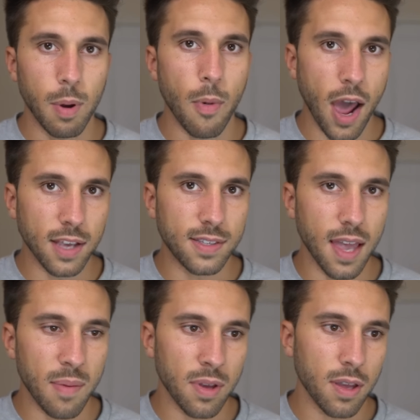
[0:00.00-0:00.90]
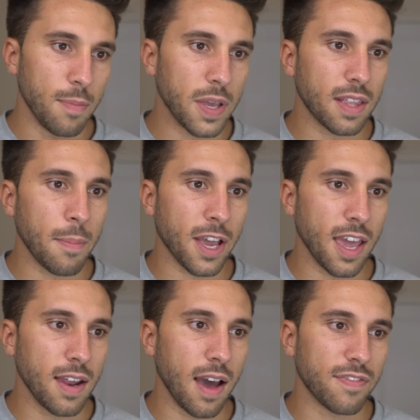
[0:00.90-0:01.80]
Memorize them and pick them
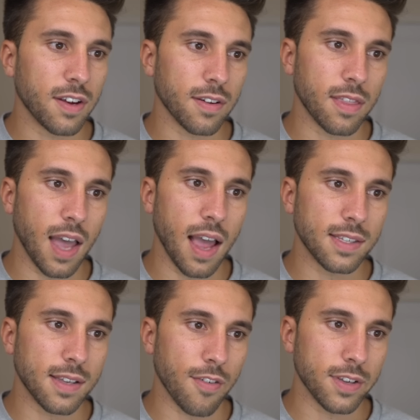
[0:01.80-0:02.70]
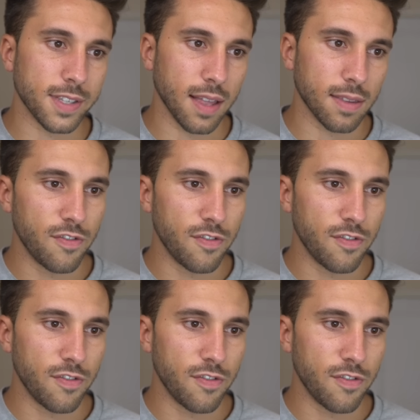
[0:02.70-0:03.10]
again after the tiles are reset.